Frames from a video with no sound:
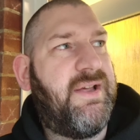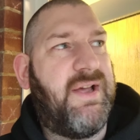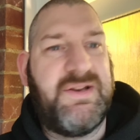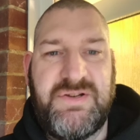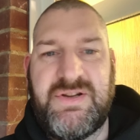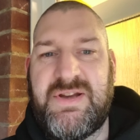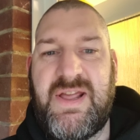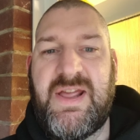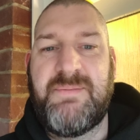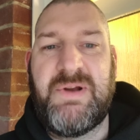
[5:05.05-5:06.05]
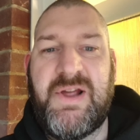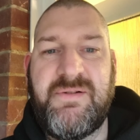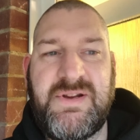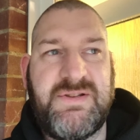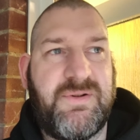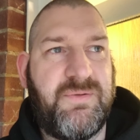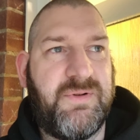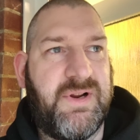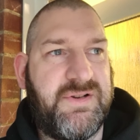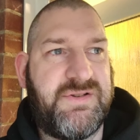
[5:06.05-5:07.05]
And you could hear Maloney's
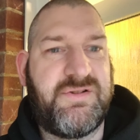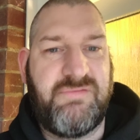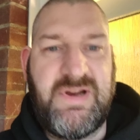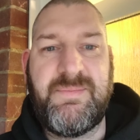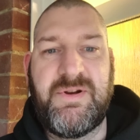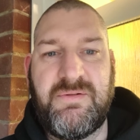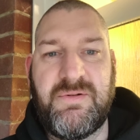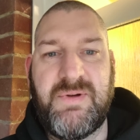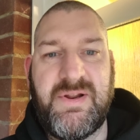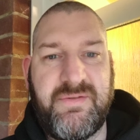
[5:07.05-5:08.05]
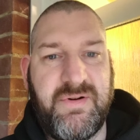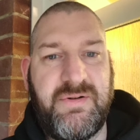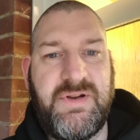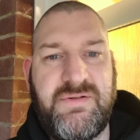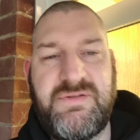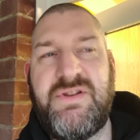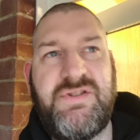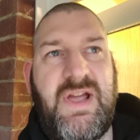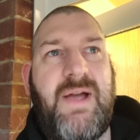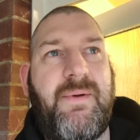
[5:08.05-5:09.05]
corner just screaming all the way through, use the
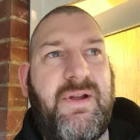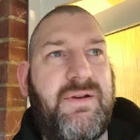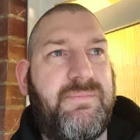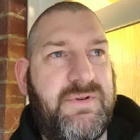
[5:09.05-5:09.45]
jab,